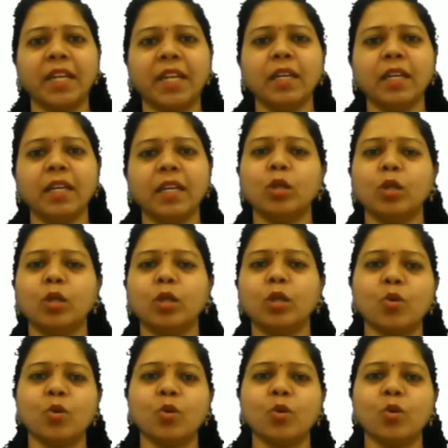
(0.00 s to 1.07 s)
mainly
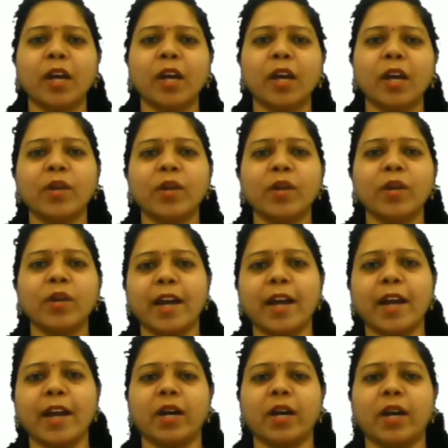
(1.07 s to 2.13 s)
those all are
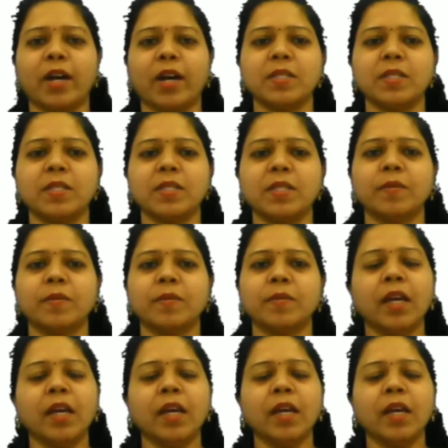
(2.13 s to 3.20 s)
known as hydrocarbons.